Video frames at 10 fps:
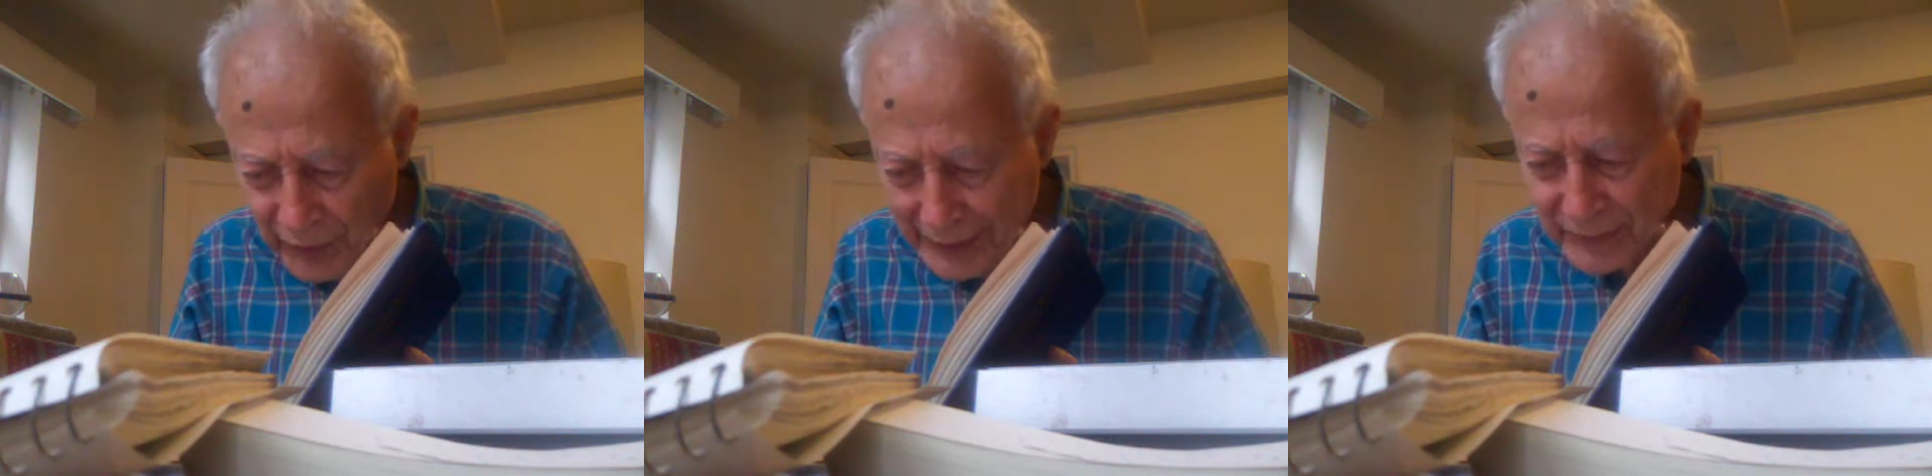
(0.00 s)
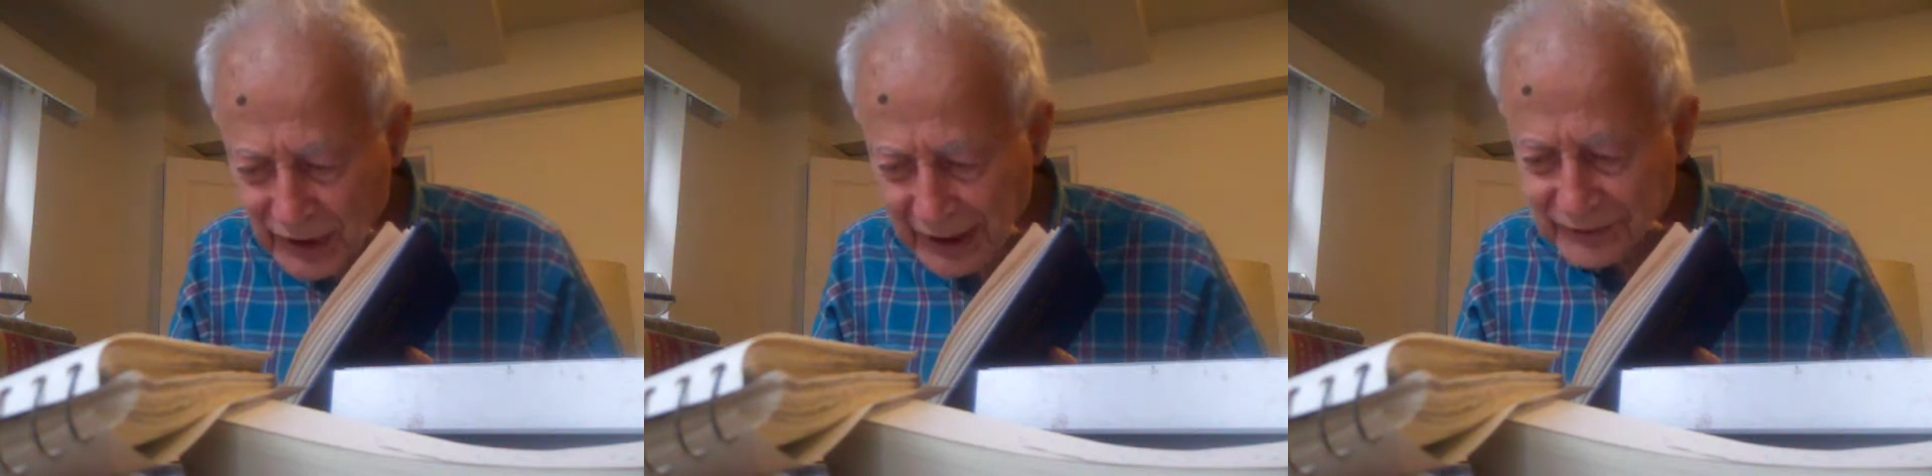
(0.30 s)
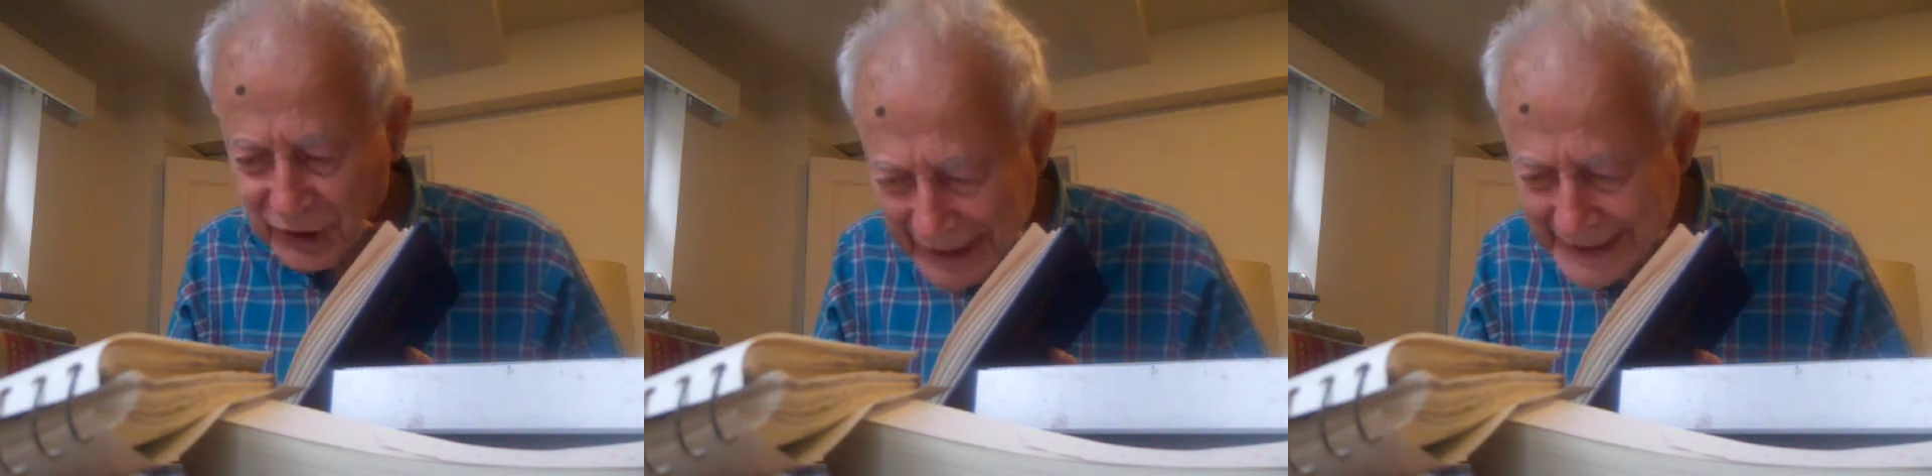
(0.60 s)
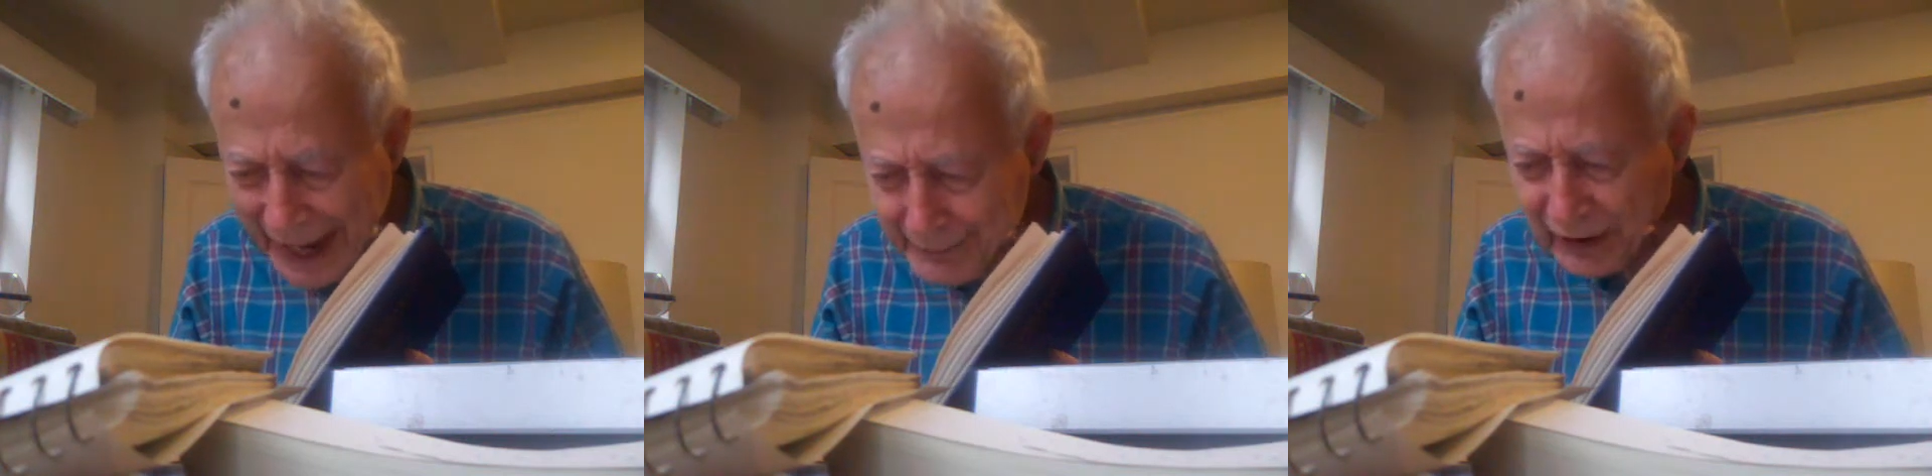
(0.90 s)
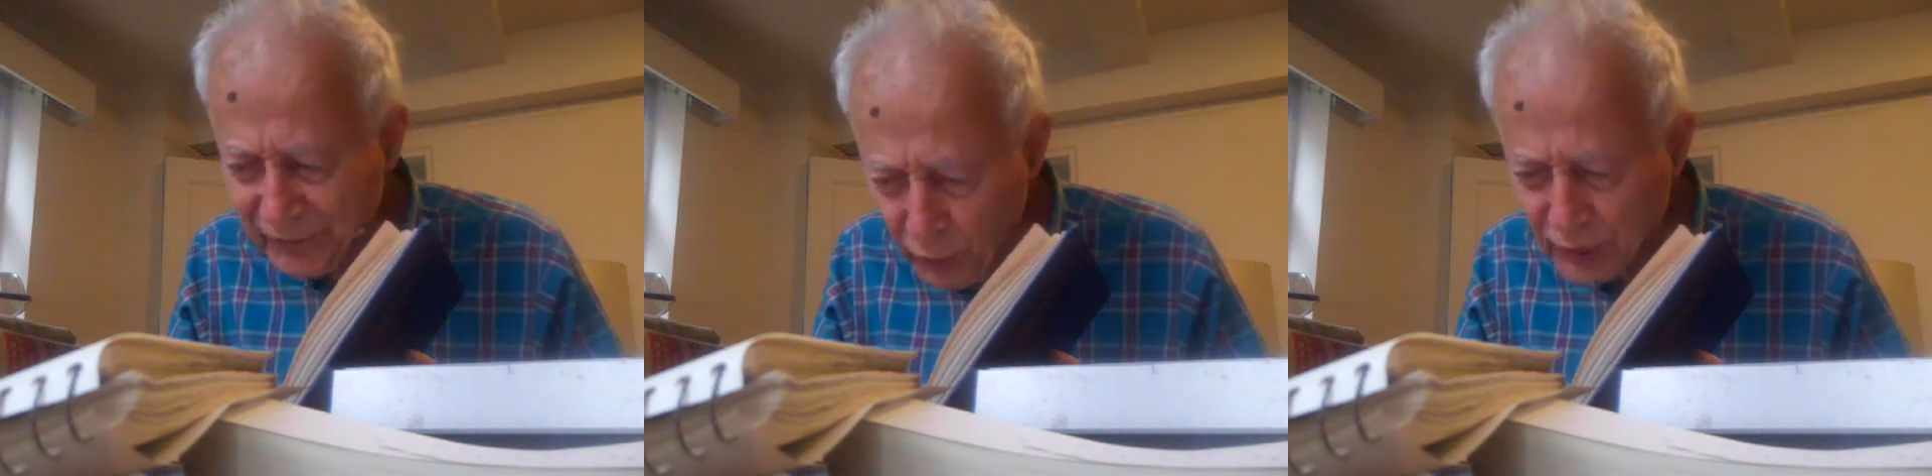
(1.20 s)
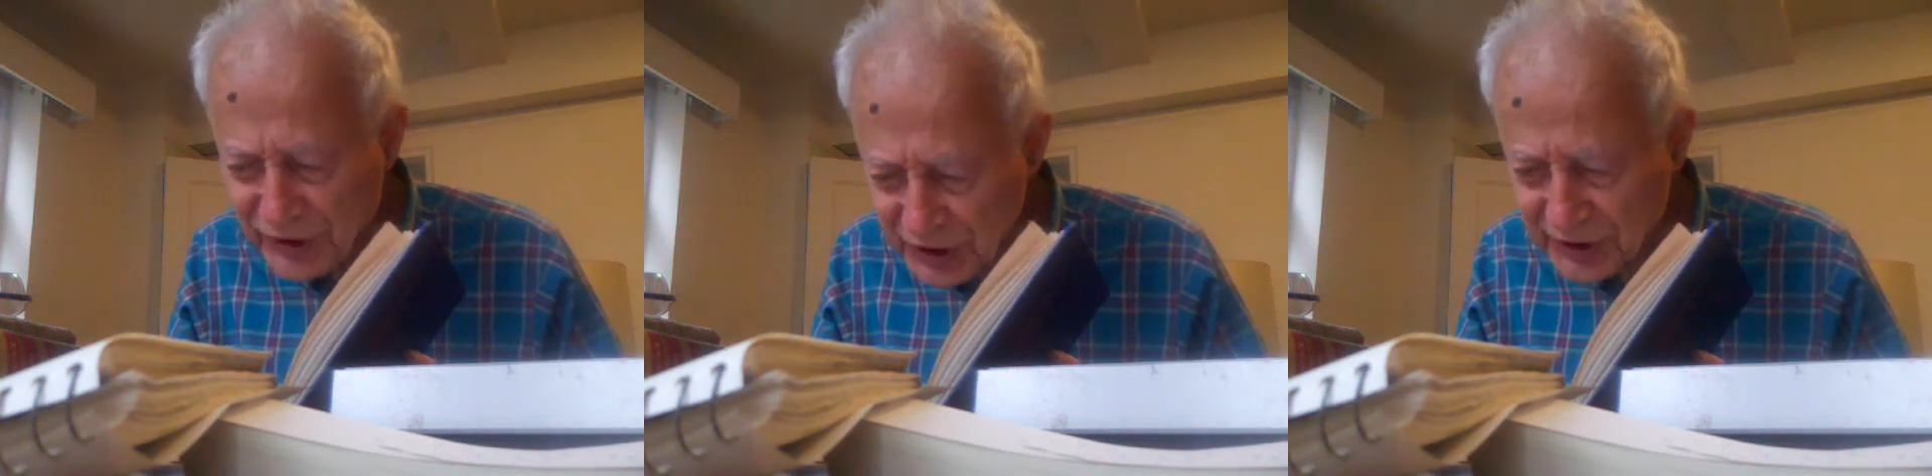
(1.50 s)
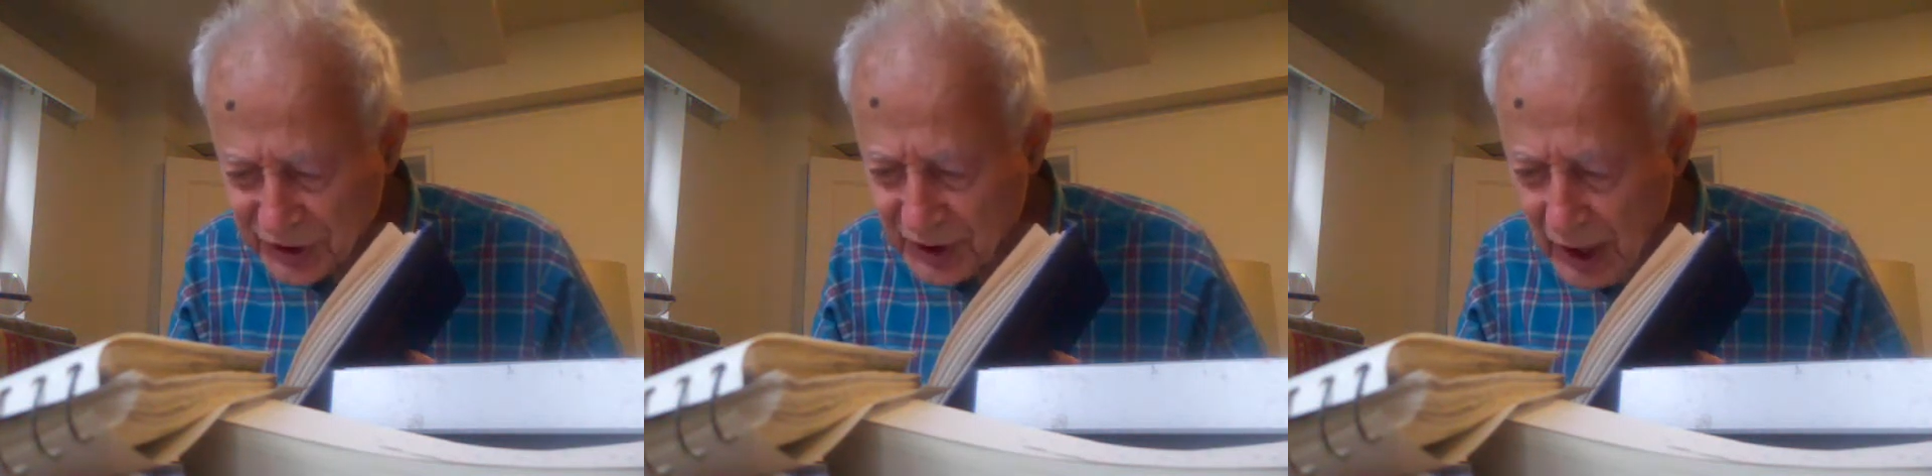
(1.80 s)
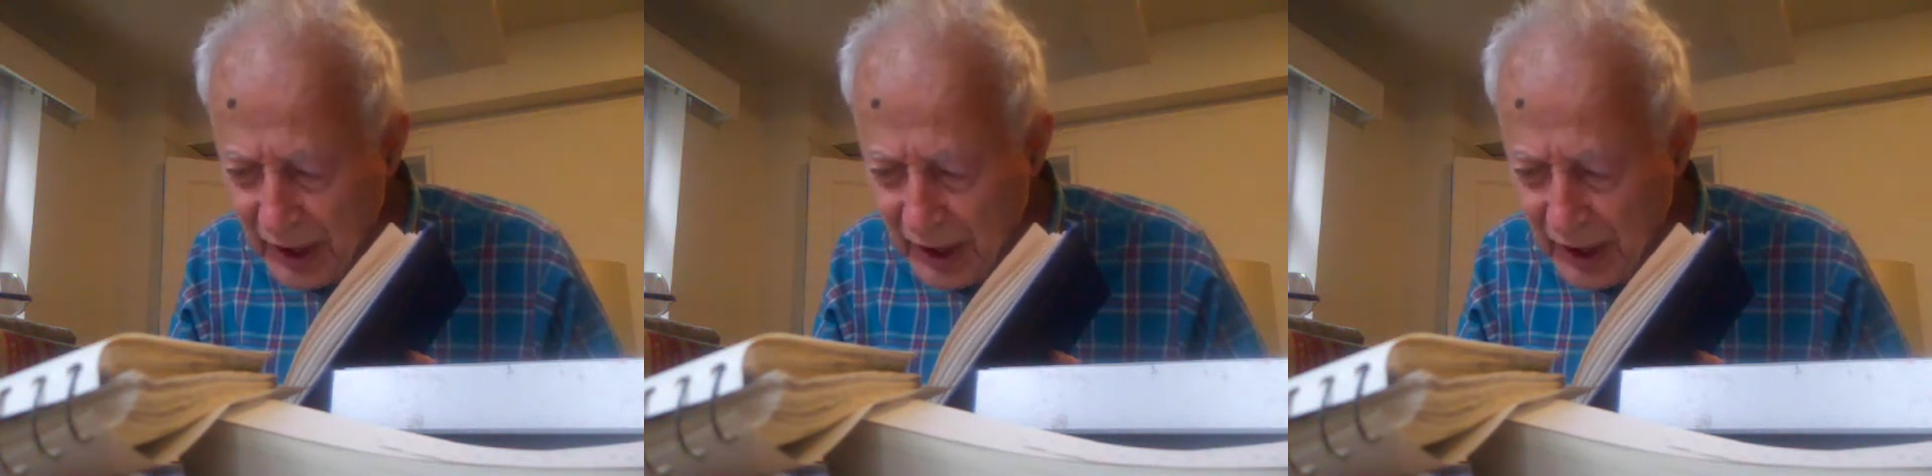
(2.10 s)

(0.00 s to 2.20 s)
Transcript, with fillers: themselves dynamic forces